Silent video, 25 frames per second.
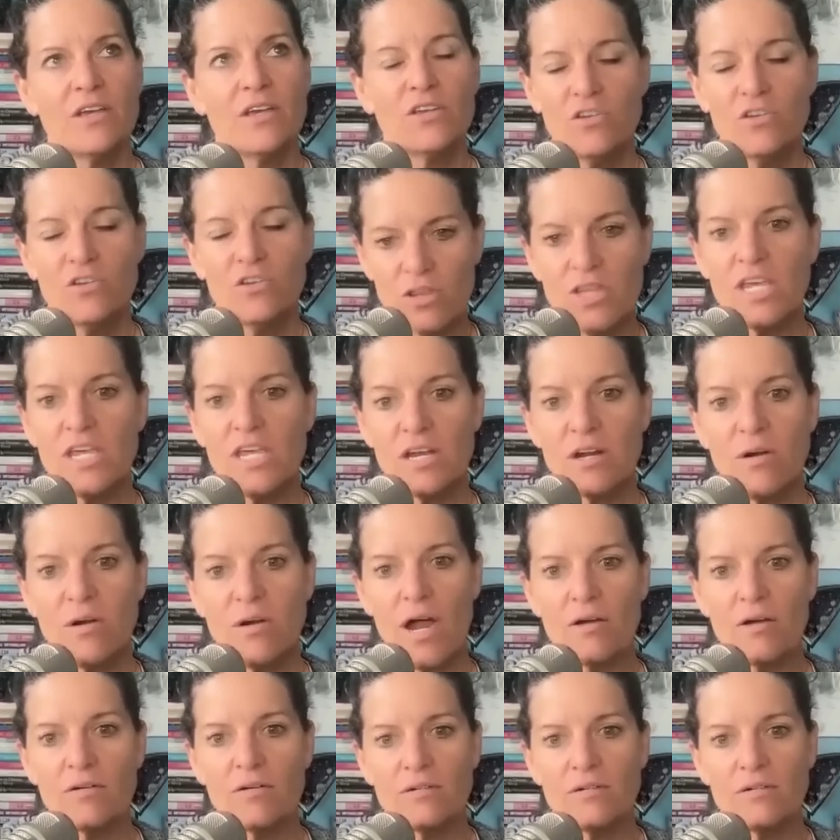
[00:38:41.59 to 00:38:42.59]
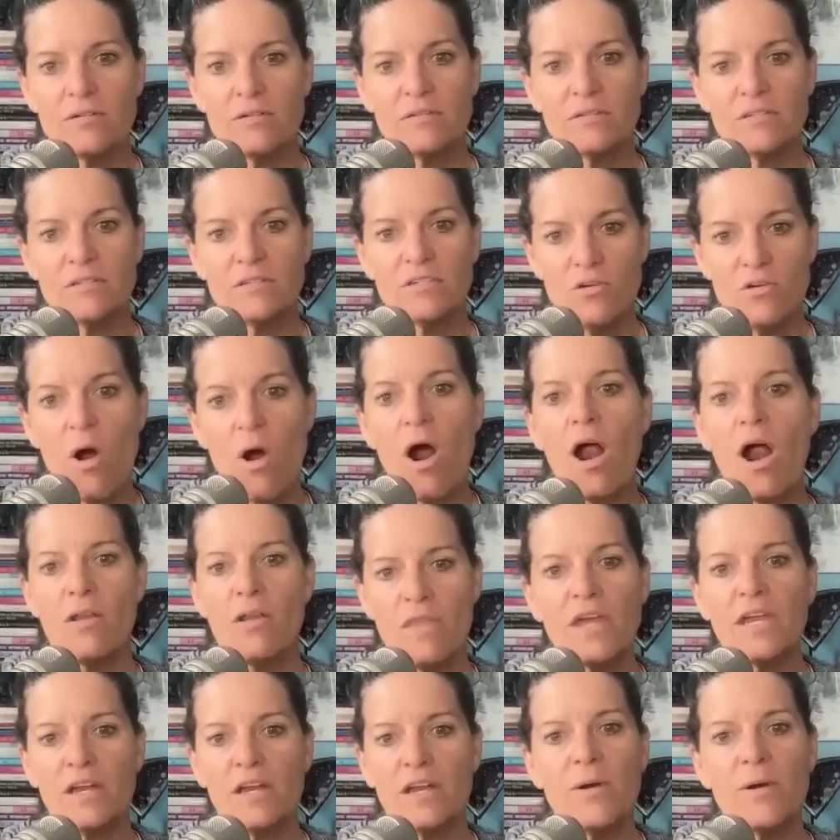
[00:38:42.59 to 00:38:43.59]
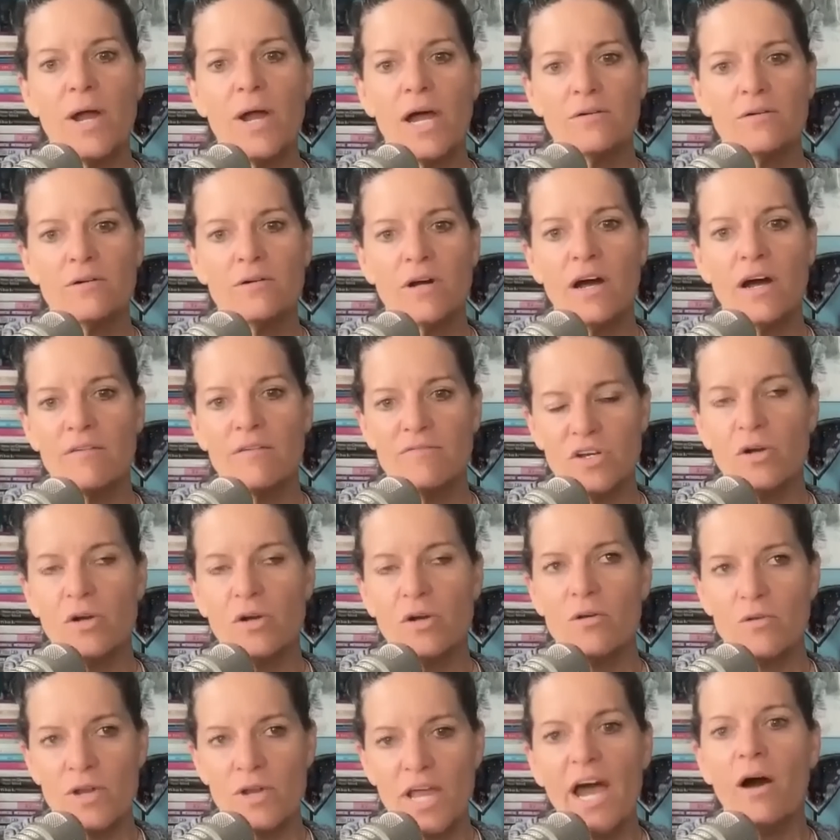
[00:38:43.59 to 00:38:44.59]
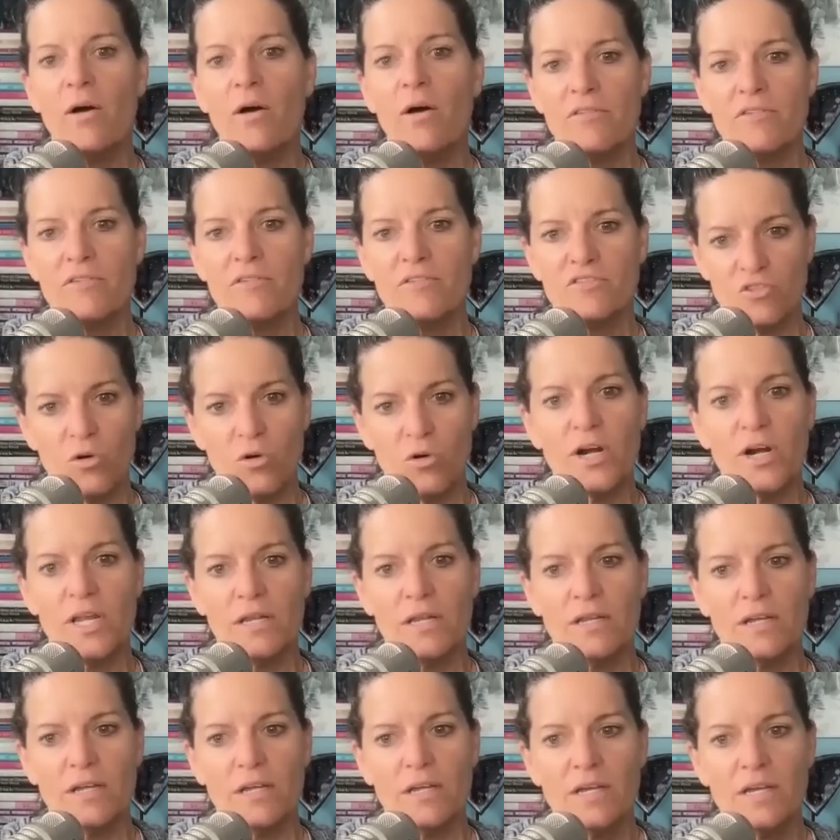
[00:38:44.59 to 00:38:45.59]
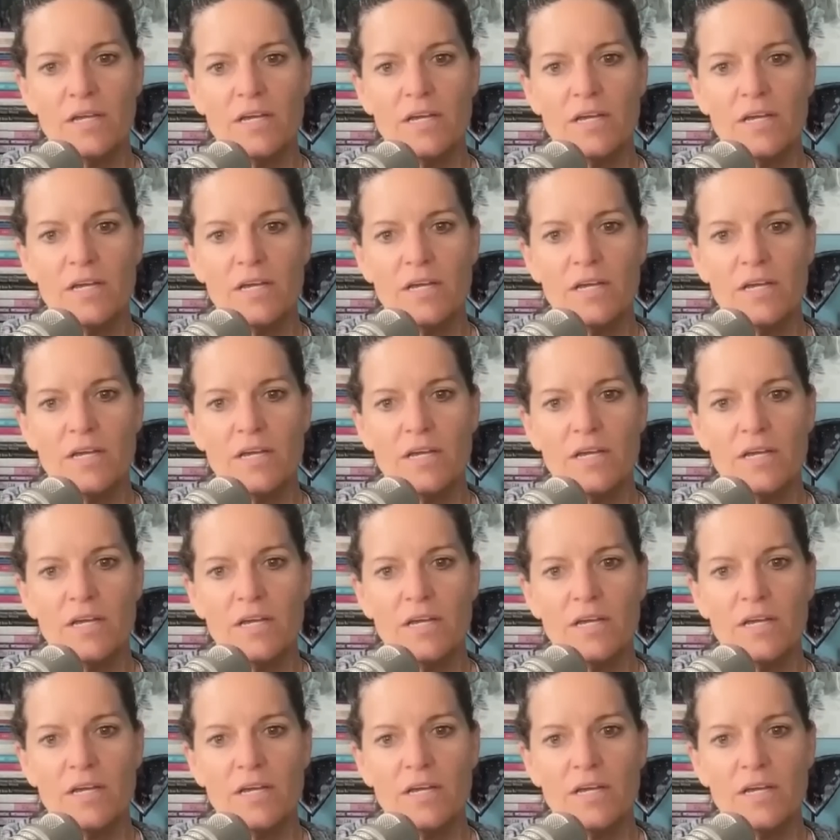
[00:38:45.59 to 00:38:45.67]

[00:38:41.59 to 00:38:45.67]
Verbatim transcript: you're the hero. You are the hero of your own health story.